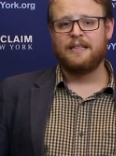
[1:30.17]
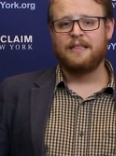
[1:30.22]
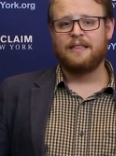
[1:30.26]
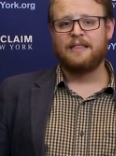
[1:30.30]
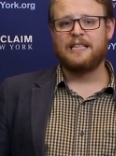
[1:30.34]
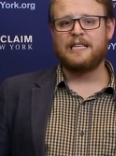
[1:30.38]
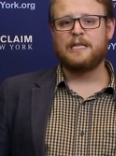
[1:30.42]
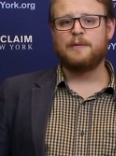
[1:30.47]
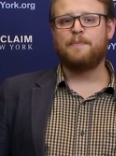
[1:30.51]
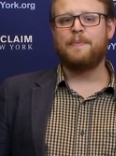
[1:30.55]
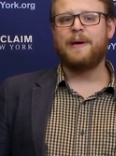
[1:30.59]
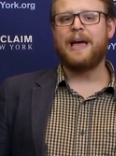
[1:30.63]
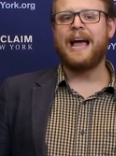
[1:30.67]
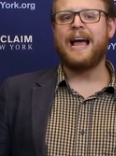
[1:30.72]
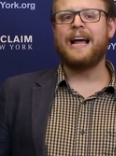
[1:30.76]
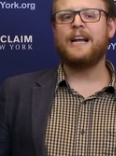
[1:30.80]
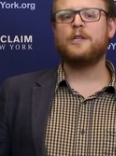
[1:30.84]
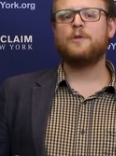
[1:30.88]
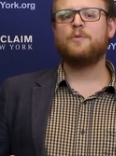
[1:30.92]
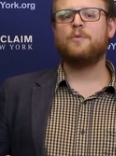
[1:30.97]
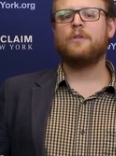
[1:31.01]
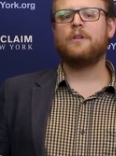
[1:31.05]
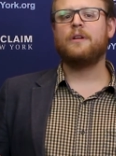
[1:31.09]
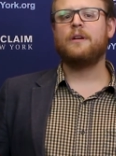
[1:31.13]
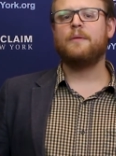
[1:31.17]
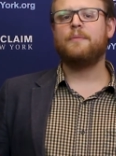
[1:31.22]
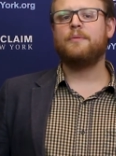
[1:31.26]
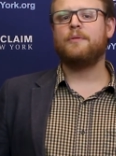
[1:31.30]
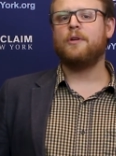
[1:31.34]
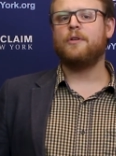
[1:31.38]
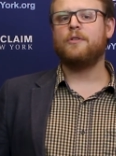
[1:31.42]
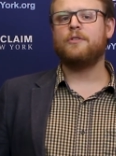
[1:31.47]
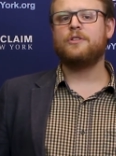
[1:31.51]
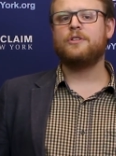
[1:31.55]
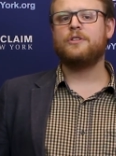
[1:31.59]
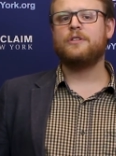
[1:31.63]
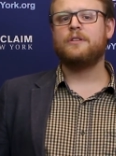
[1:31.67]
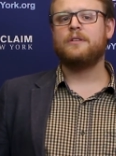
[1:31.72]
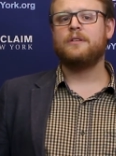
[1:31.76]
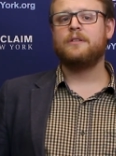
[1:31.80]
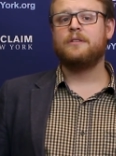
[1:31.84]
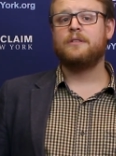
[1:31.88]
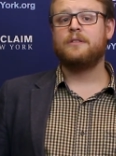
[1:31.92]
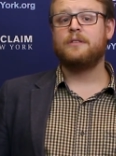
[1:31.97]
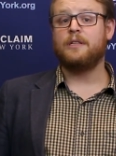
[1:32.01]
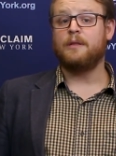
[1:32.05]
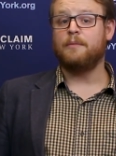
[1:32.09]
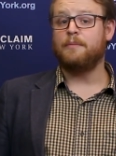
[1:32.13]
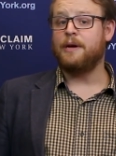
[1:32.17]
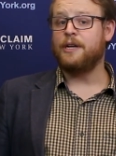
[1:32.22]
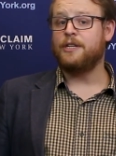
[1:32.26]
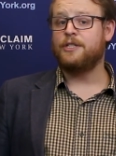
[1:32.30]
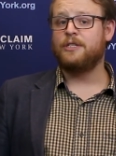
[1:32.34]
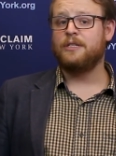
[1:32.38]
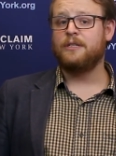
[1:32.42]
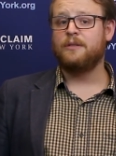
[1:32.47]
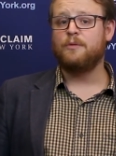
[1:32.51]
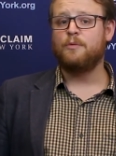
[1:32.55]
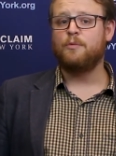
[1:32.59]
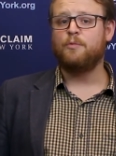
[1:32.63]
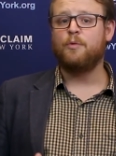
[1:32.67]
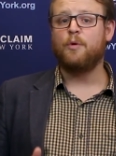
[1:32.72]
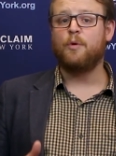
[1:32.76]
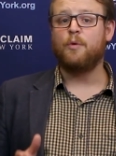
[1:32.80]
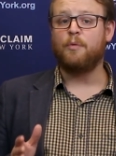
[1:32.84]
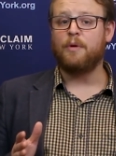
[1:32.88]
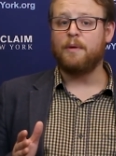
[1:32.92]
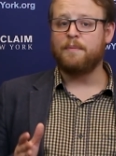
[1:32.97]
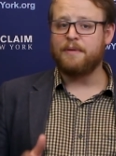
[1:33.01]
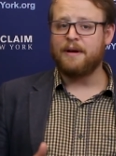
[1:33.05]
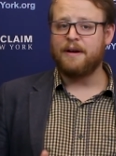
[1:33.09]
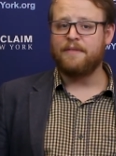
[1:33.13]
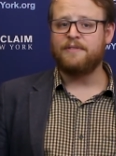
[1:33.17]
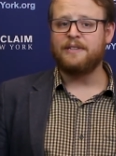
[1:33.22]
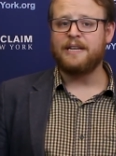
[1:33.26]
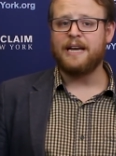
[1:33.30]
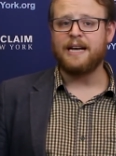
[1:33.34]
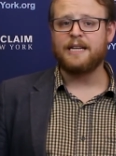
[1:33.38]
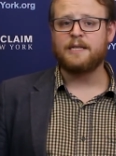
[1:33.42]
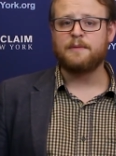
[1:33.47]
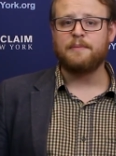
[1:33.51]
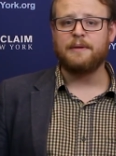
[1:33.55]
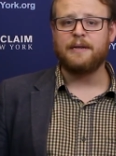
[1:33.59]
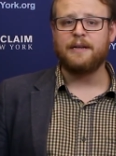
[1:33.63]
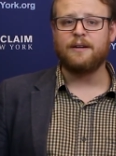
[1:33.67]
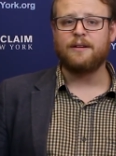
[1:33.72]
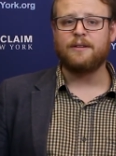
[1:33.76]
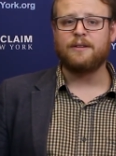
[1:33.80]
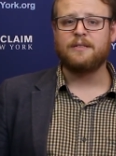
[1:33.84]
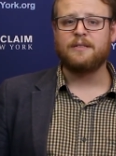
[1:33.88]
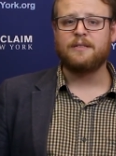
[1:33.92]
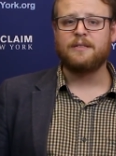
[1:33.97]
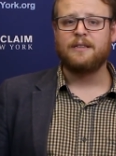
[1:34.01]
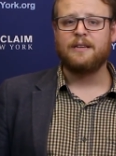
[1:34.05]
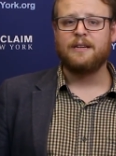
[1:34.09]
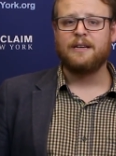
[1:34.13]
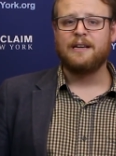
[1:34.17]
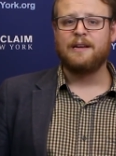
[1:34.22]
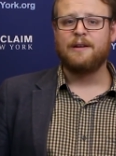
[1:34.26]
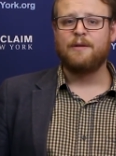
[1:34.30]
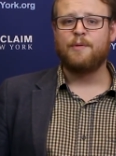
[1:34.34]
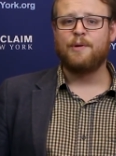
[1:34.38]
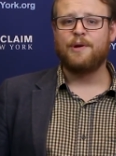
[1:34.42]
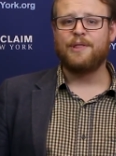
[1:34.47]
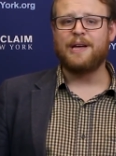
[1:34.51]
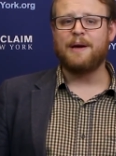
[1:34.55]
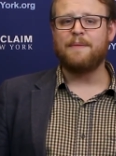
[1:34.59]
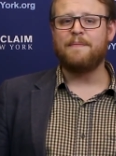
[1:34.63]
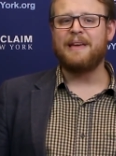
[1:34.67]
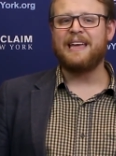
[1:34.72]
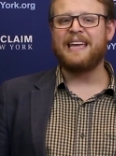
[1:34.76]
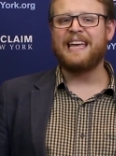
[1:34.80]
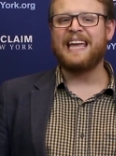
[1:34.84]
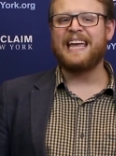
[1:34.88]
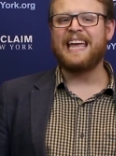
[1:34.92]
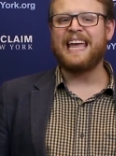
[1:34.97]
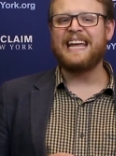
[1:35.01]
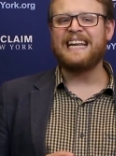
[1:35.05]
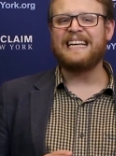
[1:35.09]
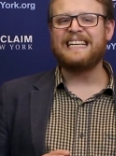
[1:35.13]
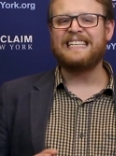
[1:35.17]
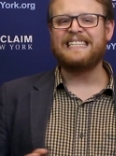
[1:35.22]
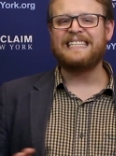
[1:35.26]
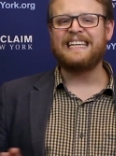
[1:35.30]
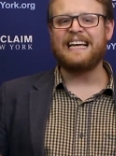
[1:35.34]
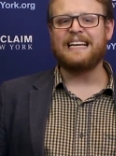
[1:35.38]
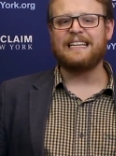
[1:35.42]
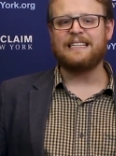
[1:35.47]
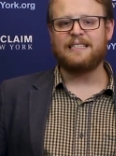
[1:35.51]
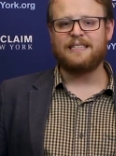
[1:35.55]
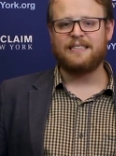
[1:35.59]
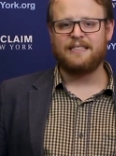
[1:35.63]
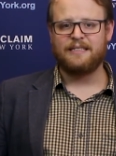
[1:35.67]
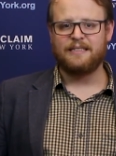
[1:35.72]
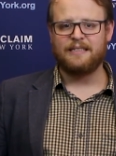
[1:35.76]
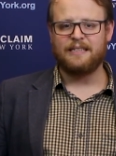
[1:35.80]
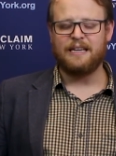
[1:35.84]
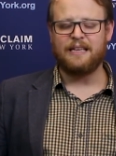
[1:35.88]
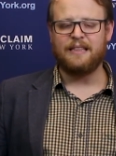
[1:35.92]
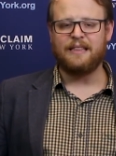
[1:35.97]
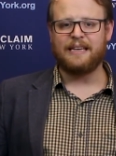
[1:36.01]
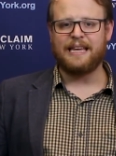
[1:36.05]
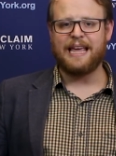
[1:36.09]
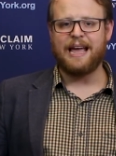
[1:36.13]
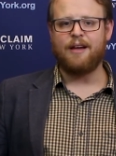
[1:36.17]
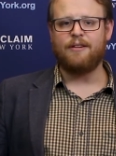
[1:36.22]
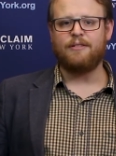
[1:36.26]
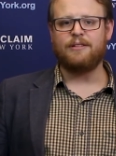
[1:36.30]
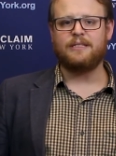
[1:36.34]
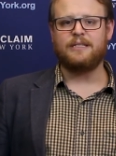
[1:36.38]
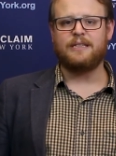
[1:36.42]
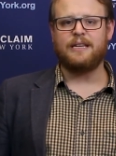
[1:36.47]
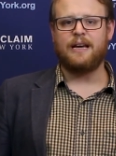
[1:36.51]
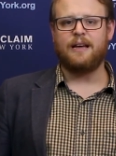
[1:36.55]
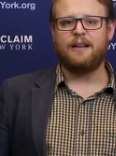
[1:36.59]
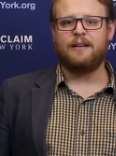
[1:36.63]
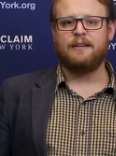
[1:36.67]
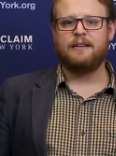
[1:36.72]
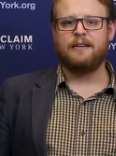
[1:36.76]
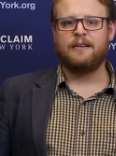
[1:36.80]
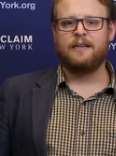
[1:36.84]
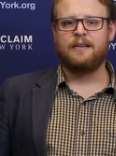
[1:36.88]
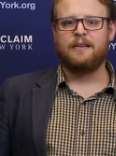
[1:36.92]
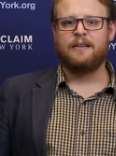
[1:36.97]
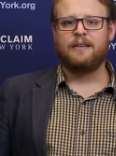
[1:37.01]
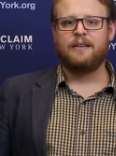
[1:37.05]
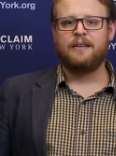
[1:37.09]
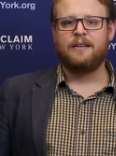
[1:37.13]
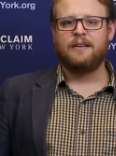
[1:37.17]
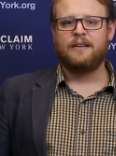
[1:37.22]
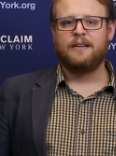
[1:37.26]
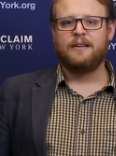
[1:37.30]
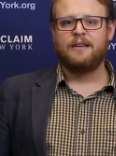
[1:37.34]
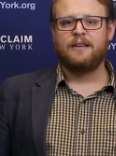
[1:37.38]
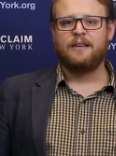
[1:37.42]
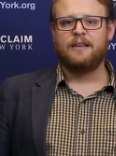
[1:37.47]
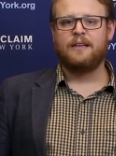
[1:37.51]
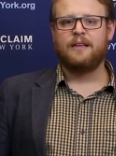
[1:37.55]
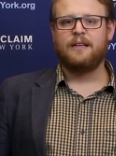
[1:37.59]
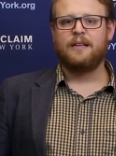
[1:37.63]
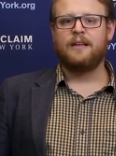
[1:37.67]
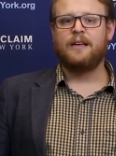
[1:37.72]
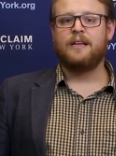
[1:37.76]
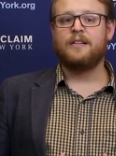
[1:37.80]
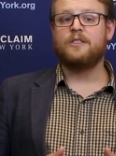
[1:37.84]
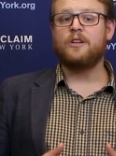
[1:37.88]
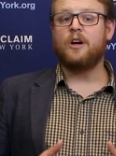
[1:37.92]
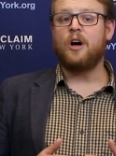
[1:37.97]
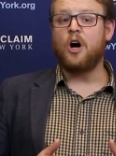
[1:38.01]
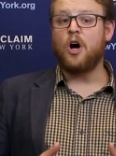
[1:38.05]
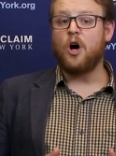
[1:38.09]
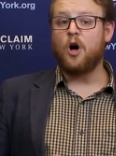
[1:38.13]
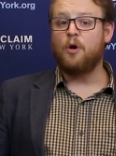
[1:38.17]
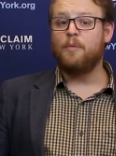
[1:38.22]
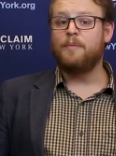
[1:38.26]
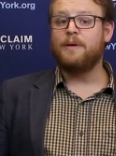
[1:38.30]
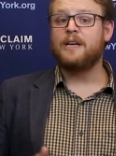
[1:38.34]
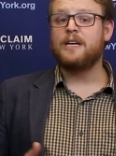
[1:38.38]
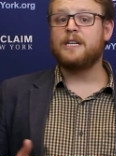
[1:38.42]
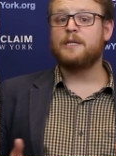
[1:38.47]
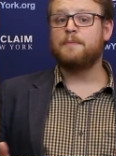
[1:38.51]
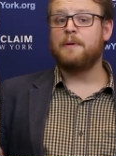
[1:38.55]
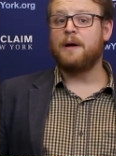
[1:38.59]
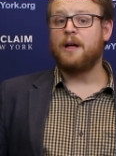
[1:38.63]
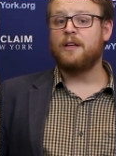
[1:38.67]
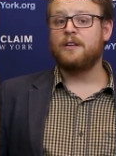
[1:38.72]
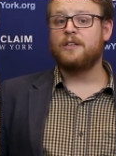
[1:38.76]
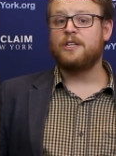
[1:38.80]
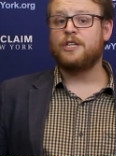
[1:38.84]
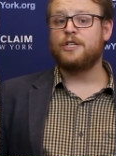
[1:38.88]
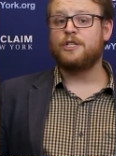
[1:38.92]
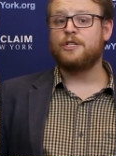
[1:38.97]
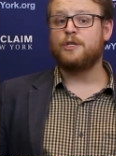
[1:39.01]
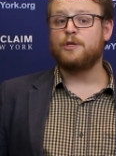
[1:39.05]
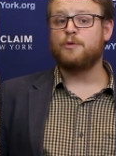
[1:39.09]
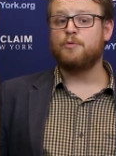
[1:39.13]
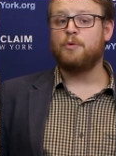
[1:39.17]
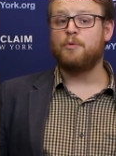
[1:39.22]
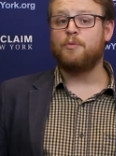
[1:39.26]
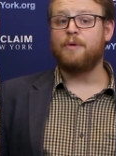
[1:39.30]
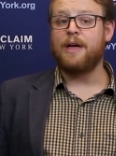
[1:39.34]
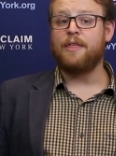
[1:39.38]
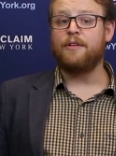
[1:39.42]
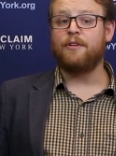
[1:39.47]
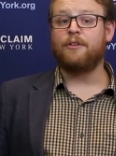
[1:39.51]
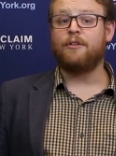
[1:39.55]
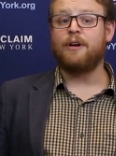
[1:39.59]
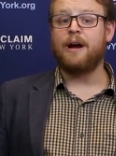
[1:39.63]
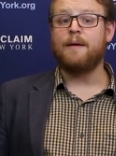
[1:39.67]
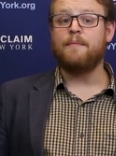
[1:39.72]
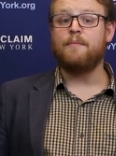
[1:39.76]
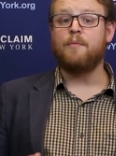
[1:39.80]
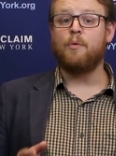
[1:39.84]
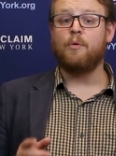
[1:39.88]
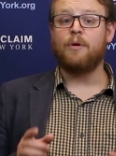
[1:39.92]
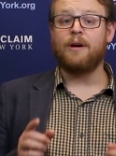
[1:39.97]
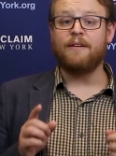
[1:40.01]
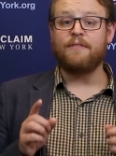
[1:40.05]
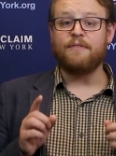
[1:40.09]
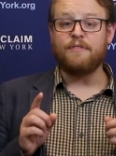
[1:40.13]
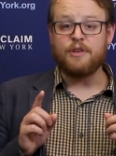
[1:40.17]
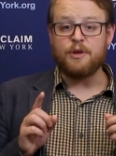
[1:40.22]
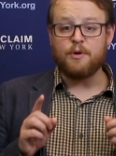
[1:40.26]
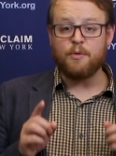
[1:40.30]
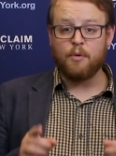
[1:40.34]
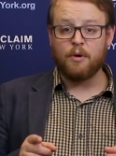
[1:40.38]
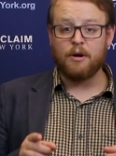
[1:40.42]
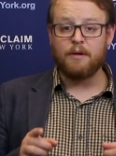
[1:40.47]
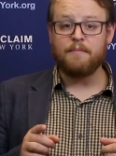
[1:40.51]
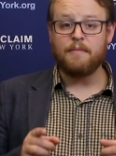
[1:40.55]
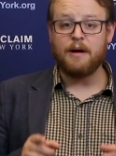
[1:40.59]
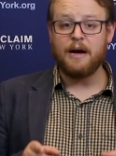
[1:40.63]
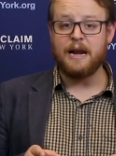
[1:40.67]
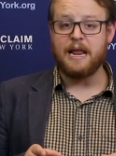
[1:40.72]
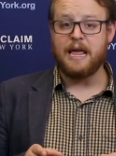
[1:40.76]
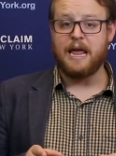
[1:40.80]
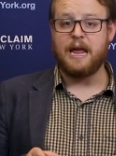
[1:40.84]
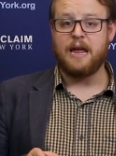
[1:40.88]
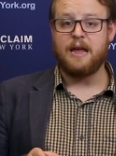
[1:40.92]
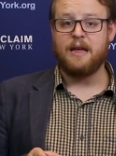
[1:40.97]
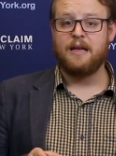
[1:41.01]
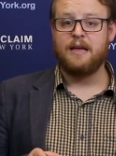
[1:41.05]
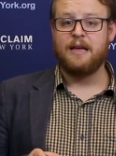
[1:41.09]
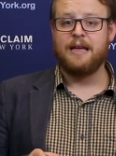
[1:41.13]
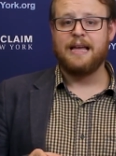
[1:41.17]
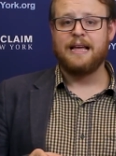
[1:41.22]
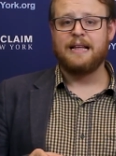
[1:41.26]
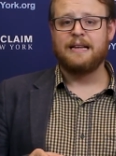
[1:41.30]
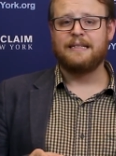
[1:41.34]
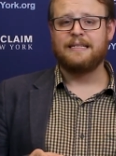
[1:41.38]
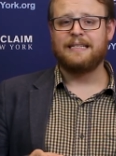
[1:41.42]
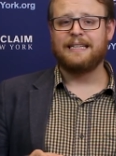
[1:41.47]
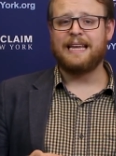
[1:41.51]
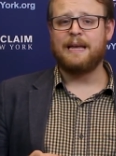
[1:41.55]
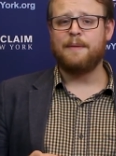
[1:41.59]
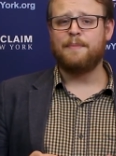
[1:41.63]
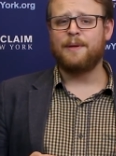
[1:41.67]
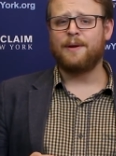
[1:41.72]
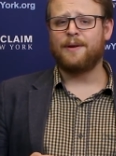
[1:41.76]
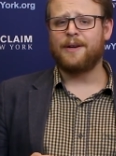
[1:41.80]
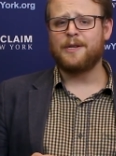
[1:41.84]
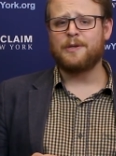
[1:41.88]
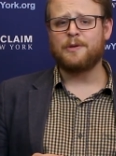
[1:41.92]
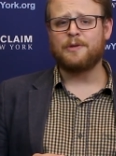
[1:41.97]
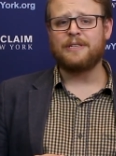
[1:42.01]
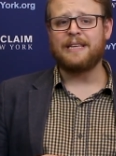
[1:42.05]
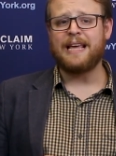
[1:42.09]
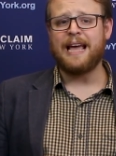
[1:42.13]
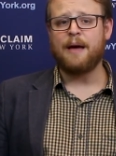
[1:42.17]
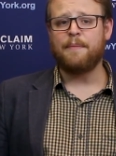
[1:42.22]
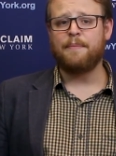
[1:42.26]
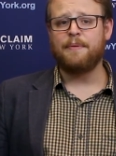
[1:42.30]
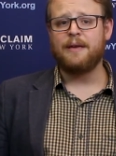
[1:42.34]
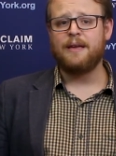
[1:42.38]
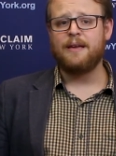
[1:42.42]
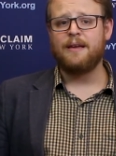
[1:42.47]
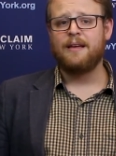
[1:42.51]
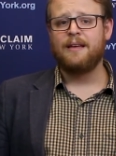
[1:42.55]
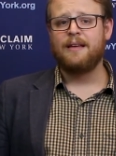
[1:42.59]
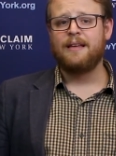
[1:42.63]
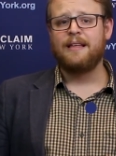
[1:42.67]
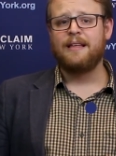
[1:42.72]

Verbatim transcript: This patchwork approach to the budget will rip off taxpayers without making a dent in the county's debt. It's all because politicians would rather grab more of your money to keep their interests happy